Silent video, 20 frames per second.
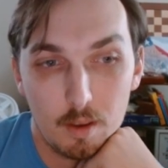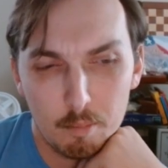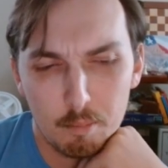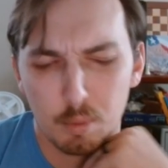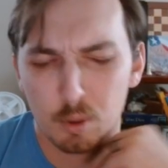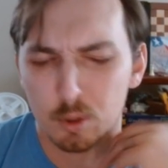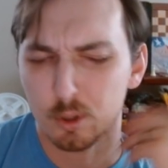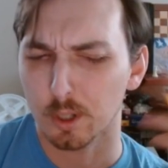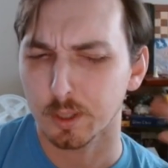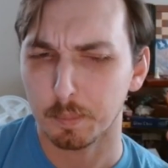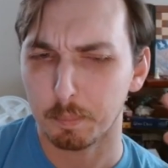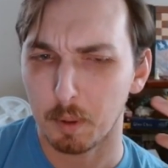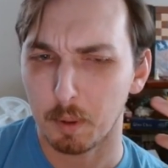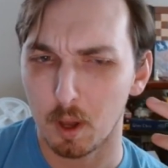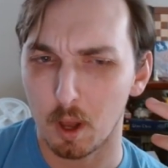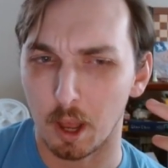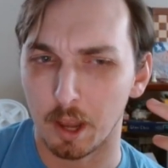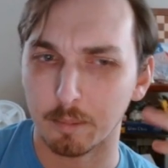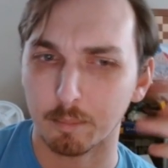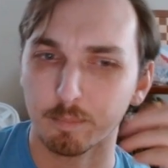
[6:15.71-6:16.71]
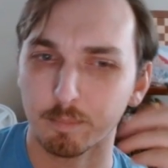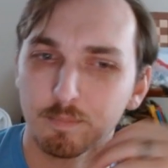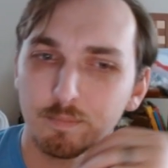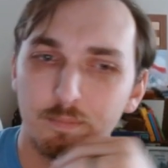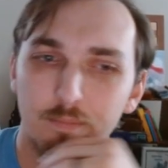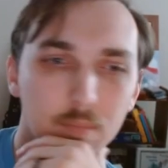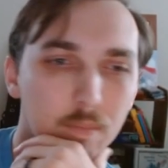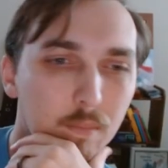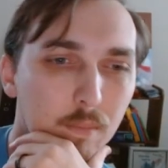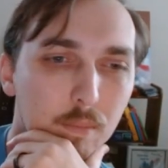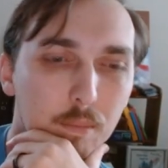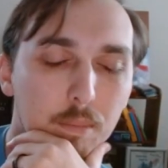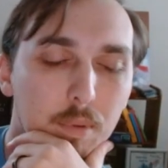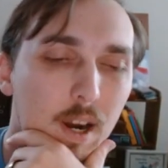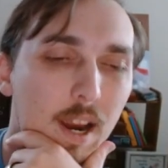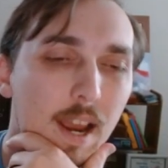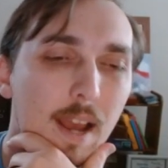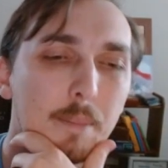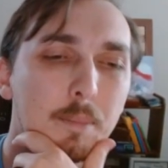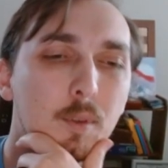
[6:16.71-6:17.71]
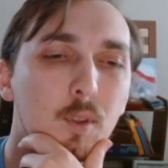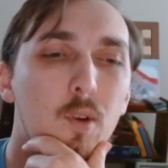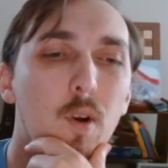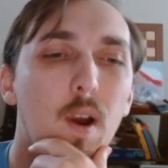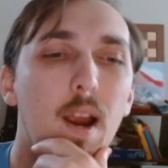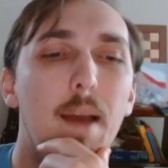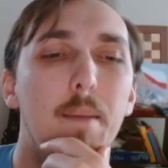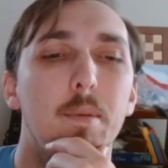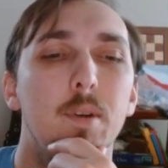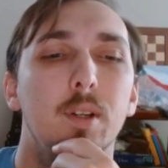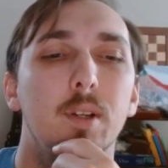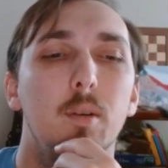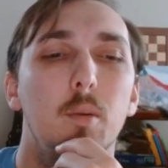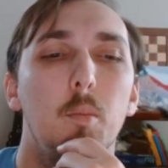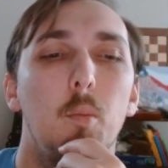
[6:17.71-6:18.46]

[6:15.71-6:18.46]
Pushing the pawn, perhaps grabbing